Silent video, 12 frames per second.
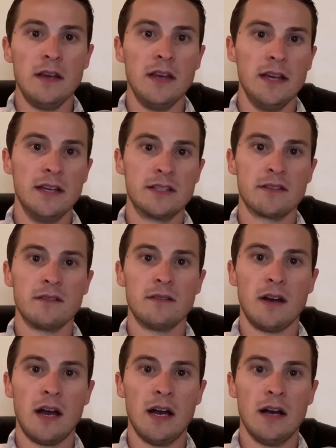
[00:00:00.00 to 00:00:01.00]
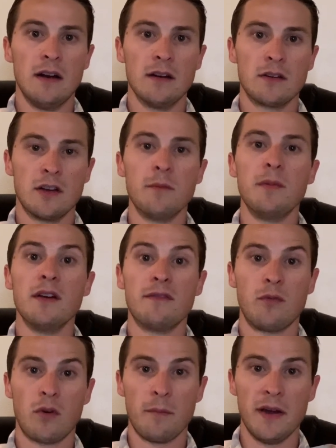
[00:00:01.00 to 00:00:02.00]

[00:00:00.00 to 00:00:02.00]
It's could be a 4